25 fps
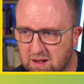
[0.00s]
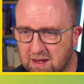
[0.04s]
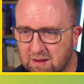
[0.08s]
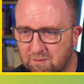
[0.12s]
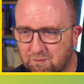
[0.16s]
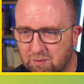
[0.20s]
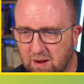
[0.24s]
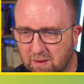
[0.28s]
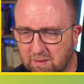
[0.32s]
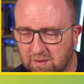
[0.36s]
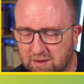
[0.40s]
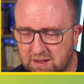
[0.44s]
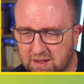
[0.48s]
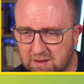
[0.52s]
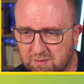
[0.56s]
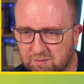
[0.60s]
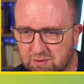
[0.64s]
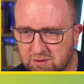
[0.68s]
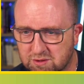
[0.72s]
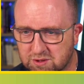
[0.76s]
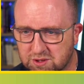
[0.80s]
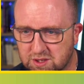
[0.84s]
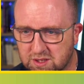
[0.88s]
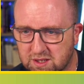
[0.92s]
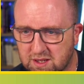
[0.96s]
it probably did
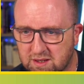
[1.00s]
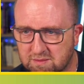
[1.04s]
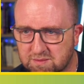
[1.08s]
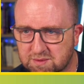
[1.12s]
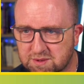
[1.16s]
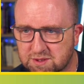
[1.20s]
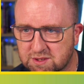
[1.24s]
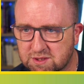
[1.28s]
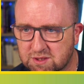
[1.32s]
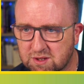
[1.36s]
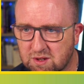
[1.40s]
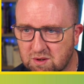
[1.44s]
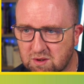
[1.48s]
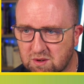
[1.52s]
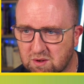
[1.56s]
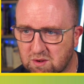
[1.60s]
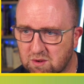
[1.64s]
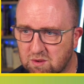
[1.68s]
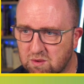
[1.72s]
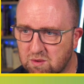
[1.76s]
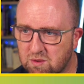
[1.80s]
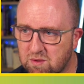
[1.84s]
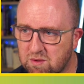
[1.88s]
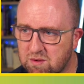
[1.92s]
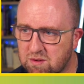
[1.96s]
push it up.
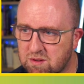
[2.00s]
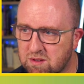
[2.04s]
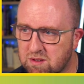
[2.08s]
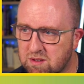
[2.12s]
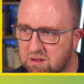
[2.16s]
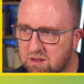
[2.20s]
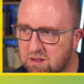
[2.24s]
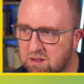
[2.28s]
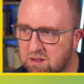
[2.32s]
So